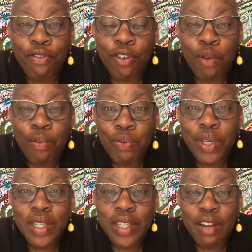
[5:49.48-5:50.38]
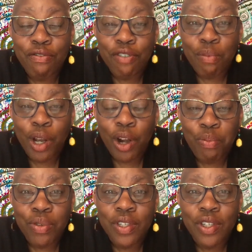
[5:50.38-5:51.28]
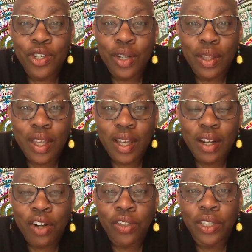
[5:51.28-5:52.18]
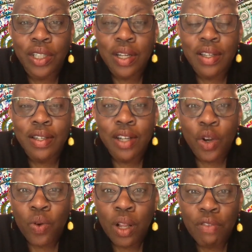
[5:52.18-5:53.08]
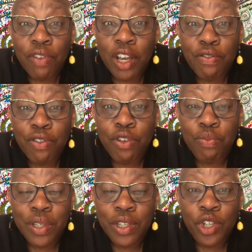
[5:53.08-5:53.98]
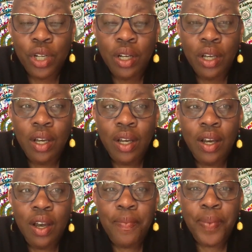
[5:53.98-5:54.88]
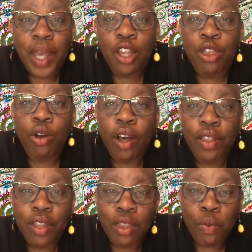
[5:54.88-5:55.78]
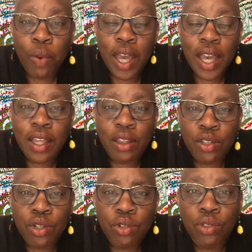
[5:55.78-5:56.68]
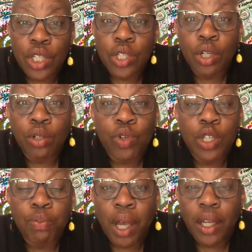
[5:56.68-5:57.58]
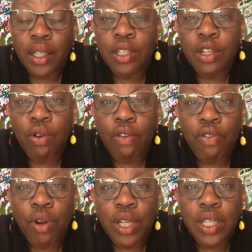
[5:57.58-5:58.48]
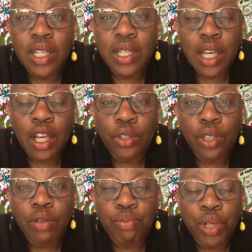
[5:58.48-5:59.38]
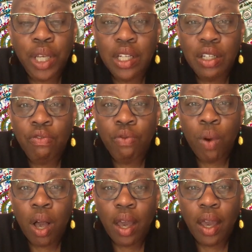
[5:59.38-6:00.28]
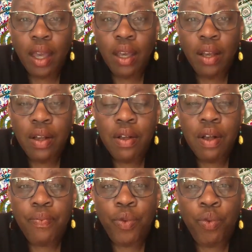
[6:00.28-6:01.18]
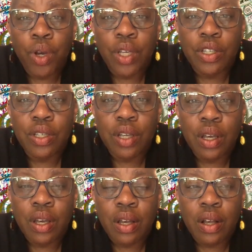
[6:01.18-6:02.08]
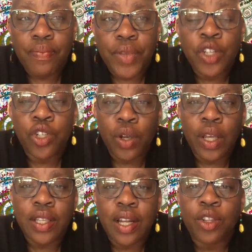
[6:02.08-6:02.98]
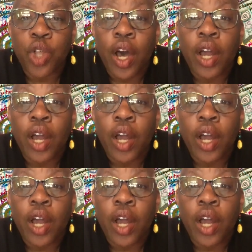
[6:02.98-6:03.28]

firm and we stand firm on our position that Carla London is not qualified for her position. I thought that the way that the school district responded to our very detailed complaint of why was uh, it showed it said a lot